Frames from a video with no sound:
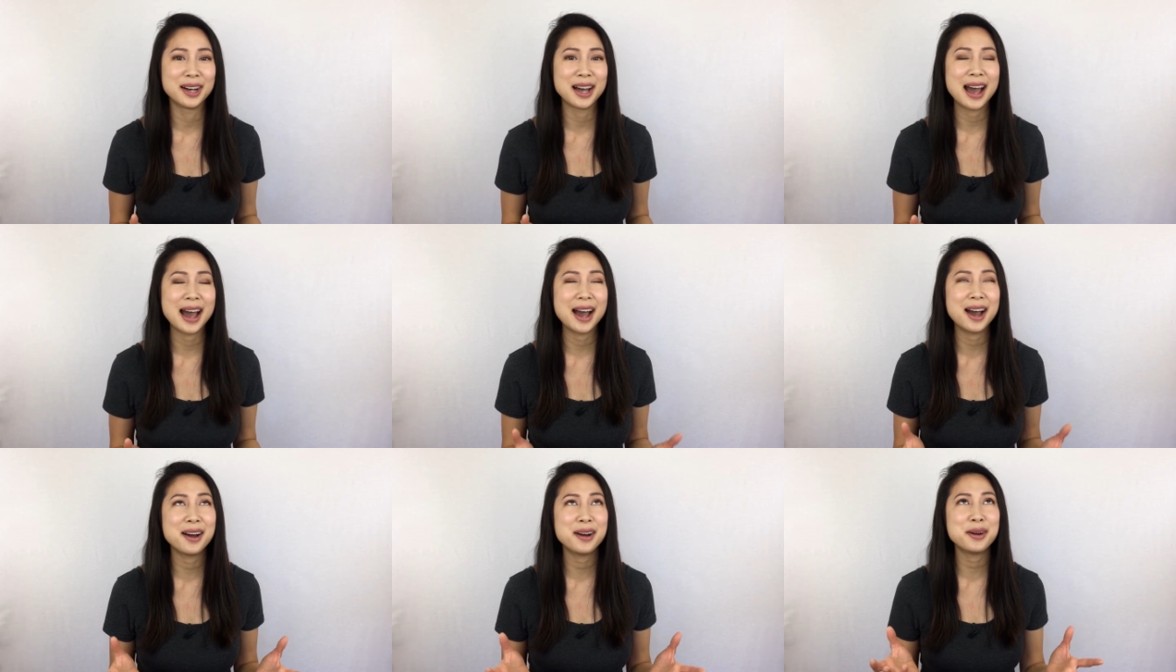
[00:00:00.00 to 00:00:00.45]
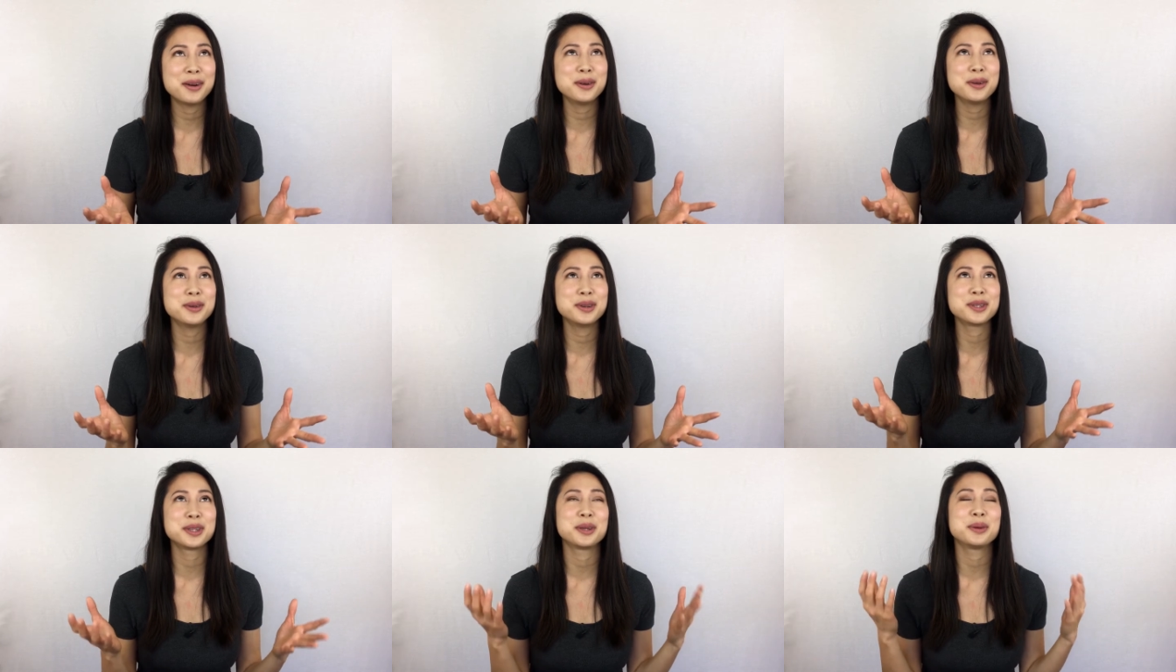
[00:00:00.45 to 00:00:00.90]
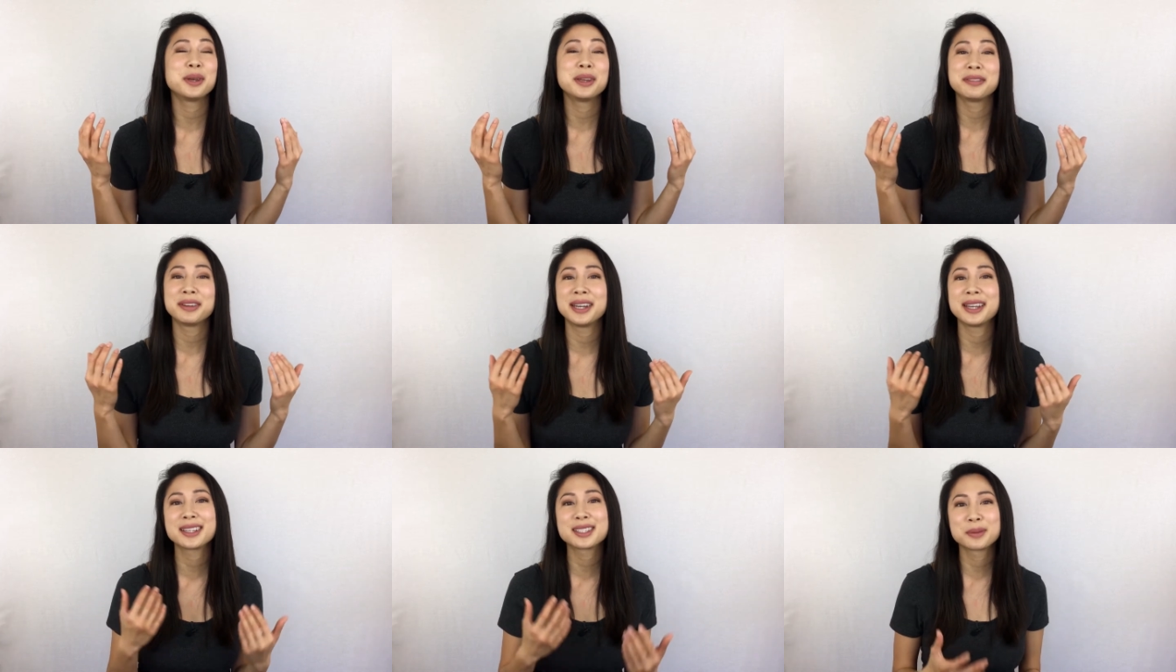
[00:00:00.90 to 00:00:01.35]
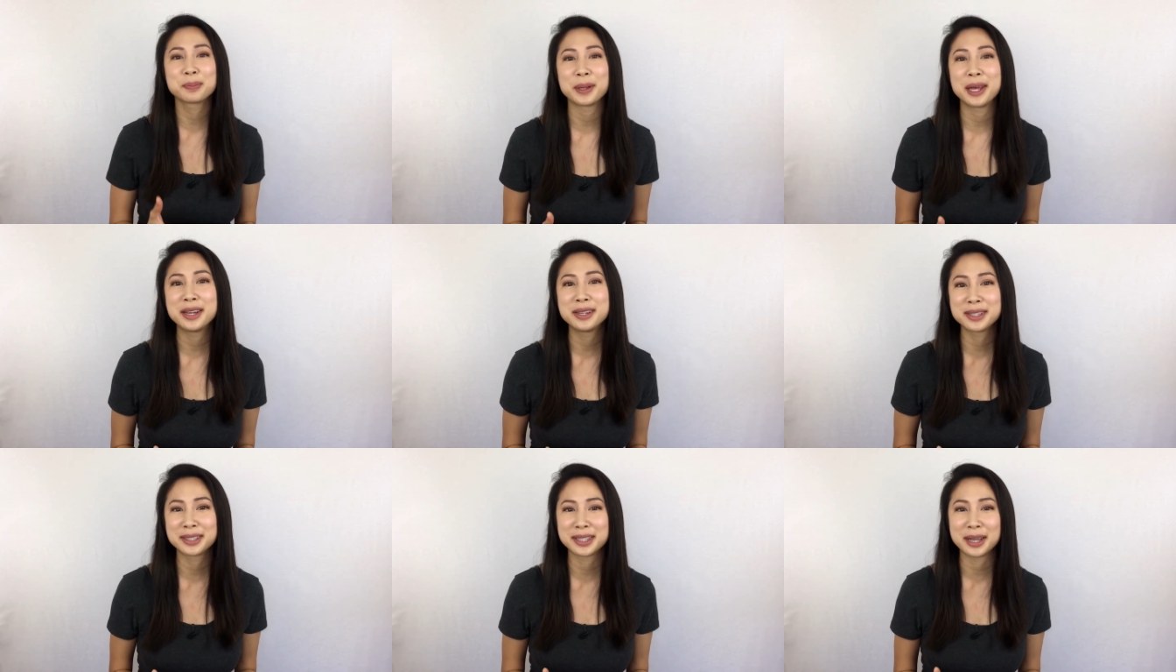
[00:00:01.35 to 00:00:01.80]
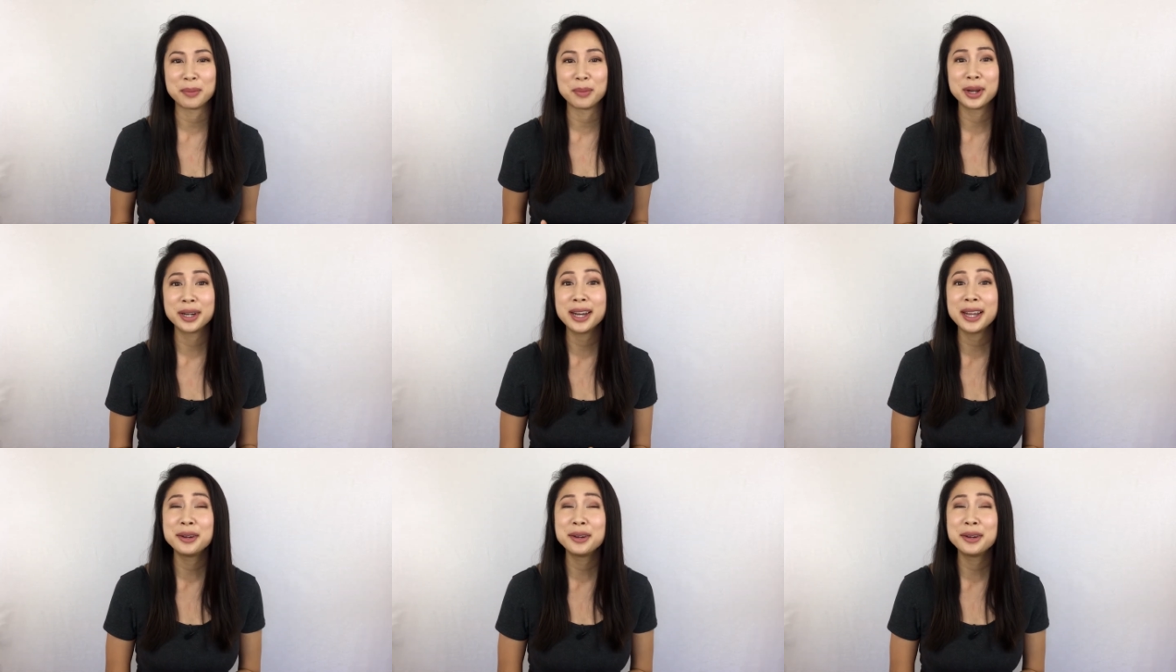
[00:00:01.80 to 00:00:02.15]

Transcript: How do you even explain to someone,